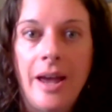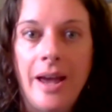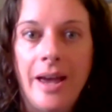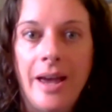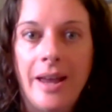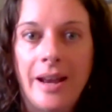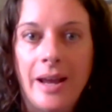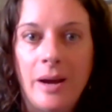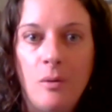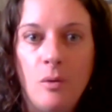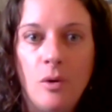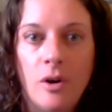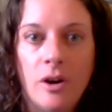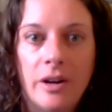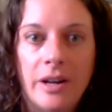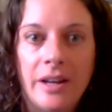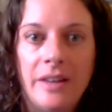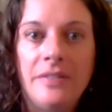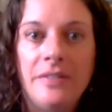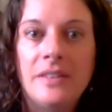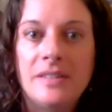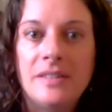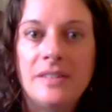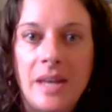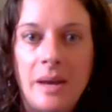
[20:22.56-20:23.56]
and I work
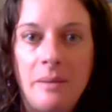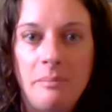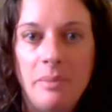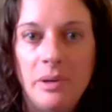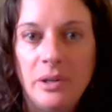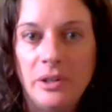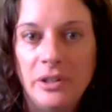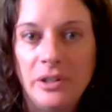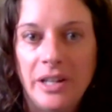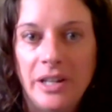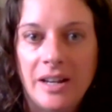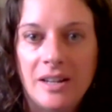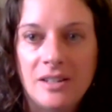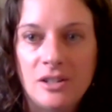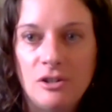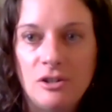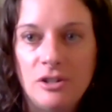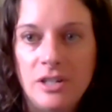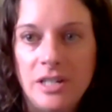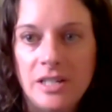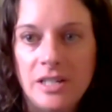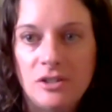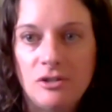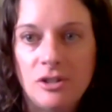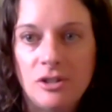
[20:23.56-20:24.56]
in the same building as our
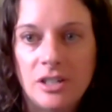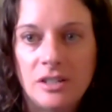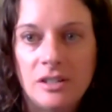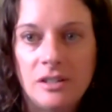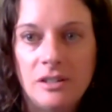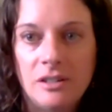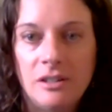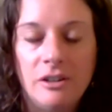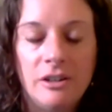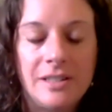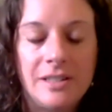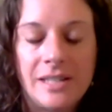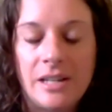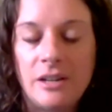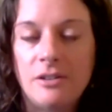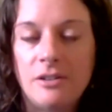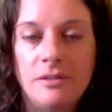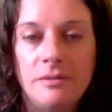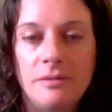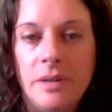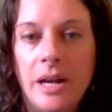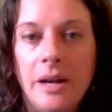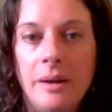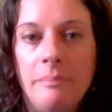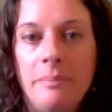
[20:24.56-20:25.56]
district or as our
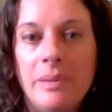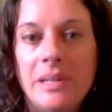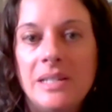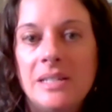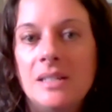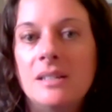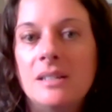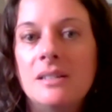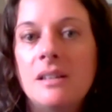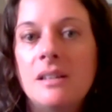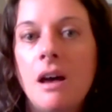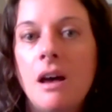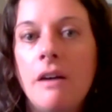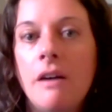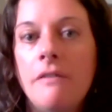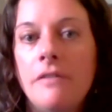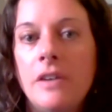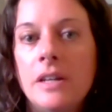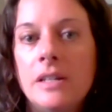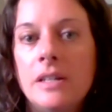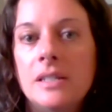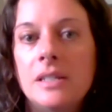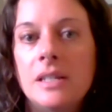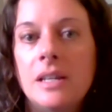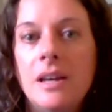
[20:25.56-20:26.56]
business
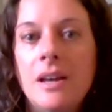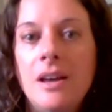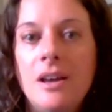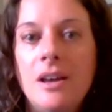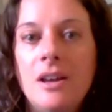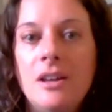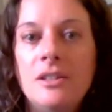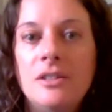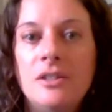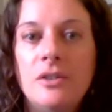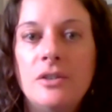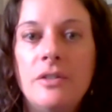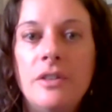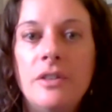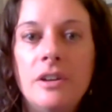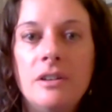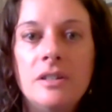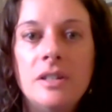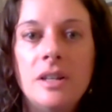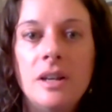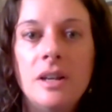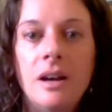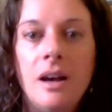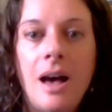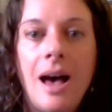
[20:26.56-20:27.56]
office. So
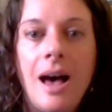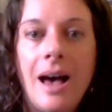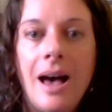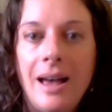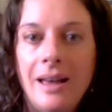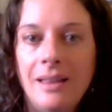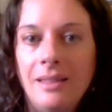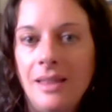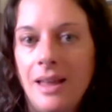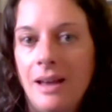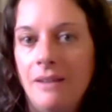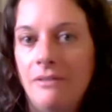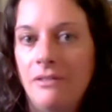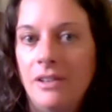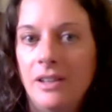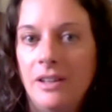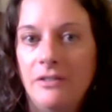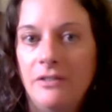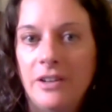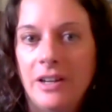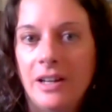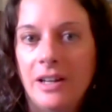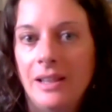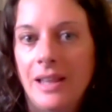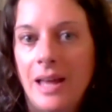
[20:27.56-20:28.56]
there's a high level
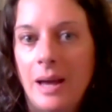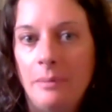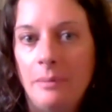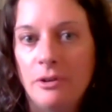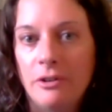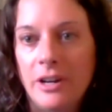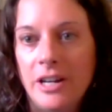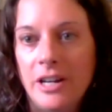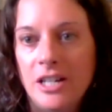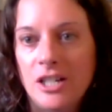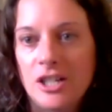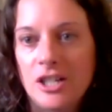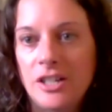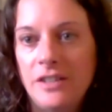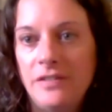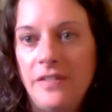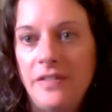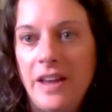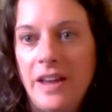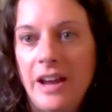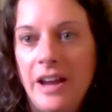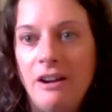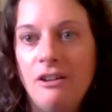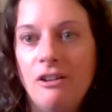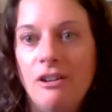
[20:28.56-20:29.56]
of collaboration
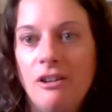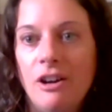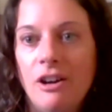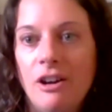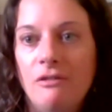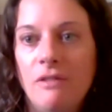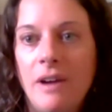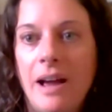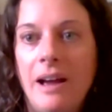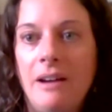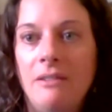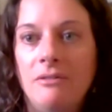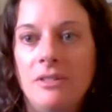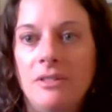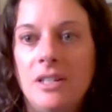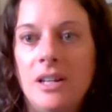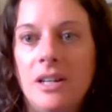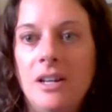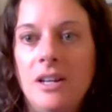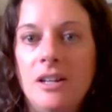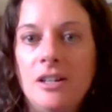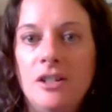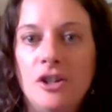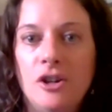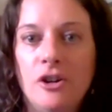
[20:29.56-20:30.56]
there around
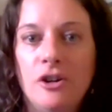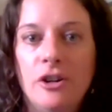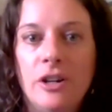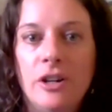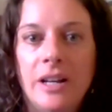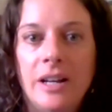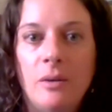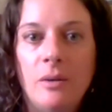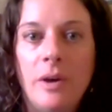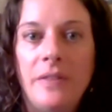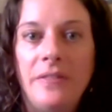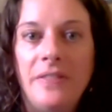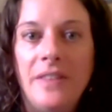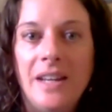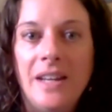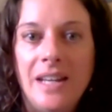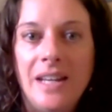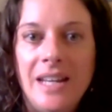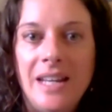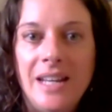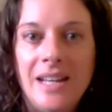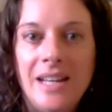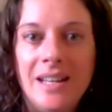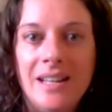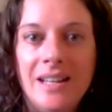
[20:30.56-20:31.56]
turning what the
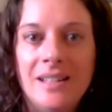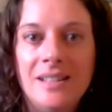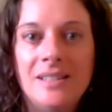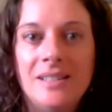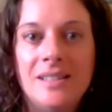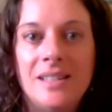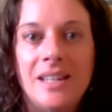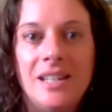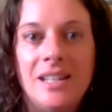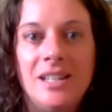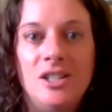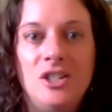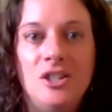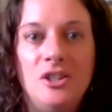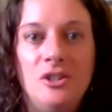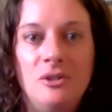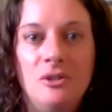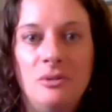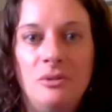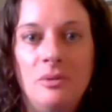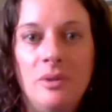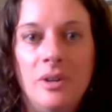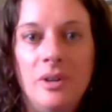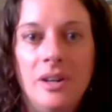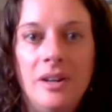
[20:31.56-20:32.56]
need is
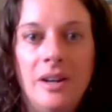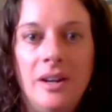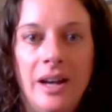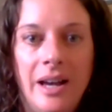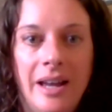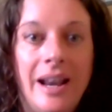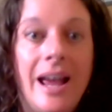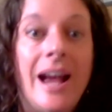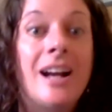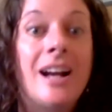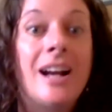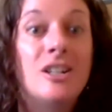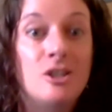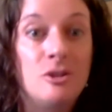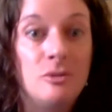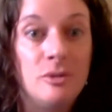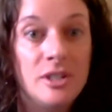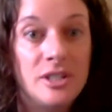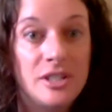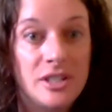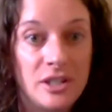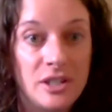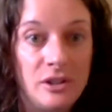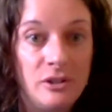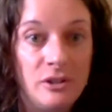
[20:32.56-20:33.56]
into an
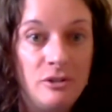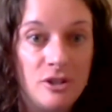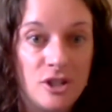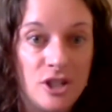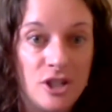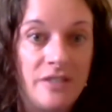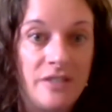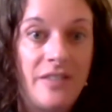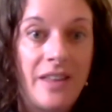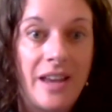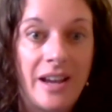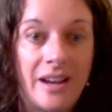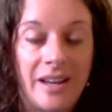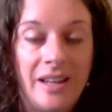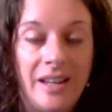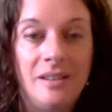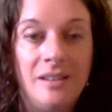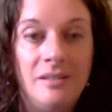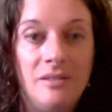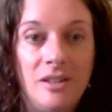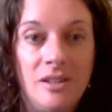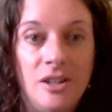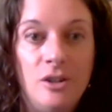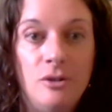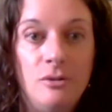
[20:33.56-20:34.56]
actual solution that
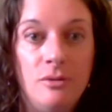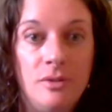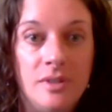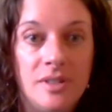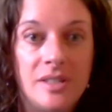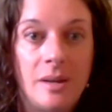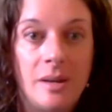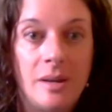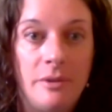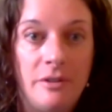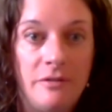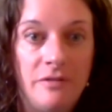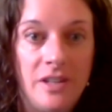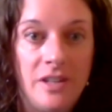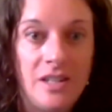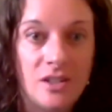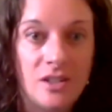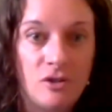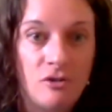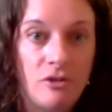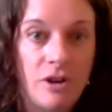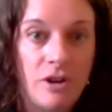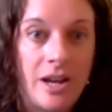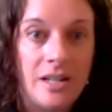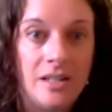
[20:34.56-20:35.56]
can use some of these
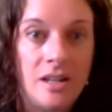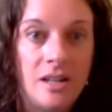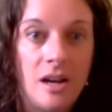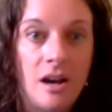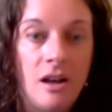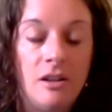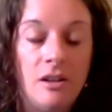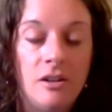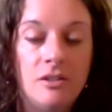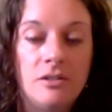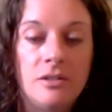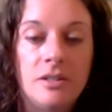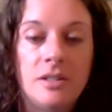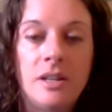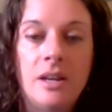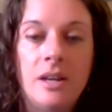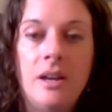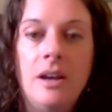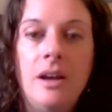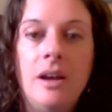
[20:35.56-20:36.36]
grant dollars.